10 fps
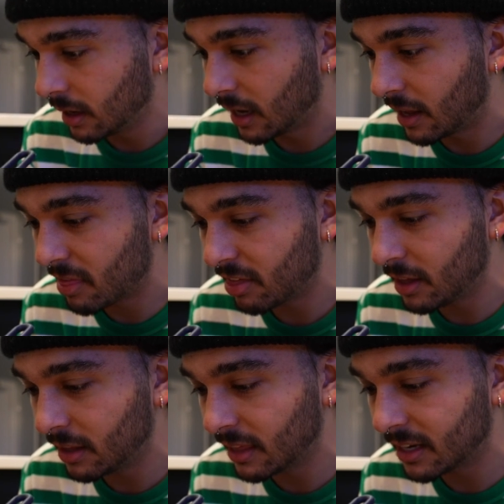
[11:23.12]
I
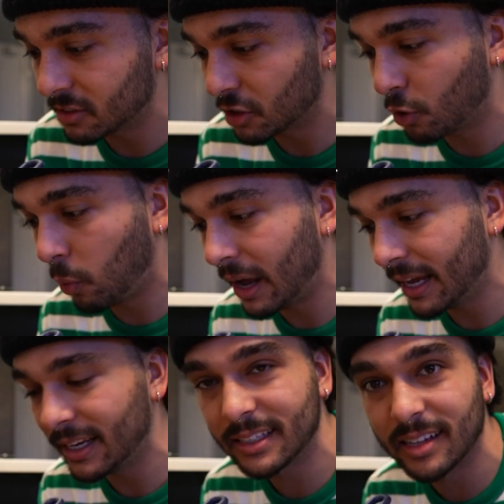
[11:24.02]
think that is the
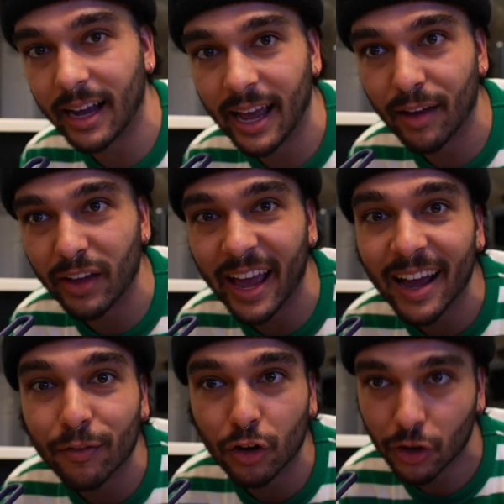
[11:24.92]
quietest I have
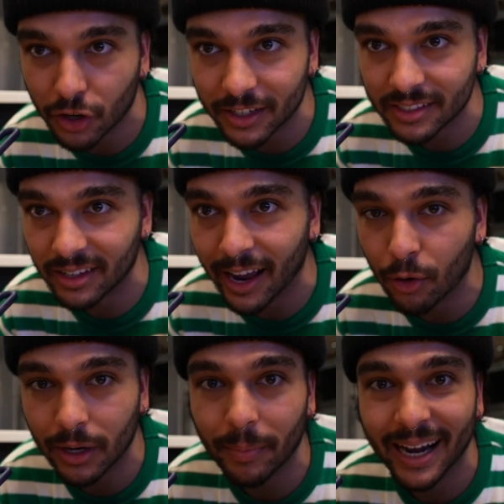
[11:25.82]
ever heard a
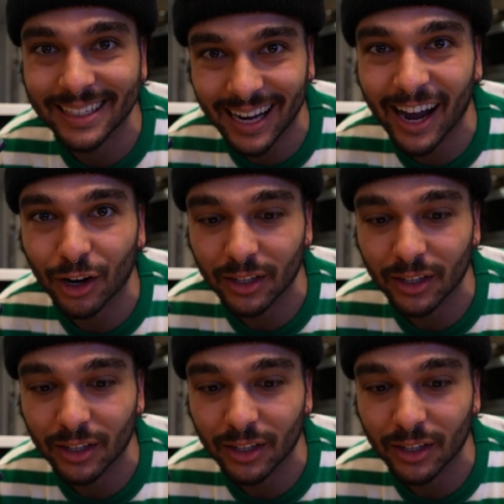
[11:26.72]
sound in my entire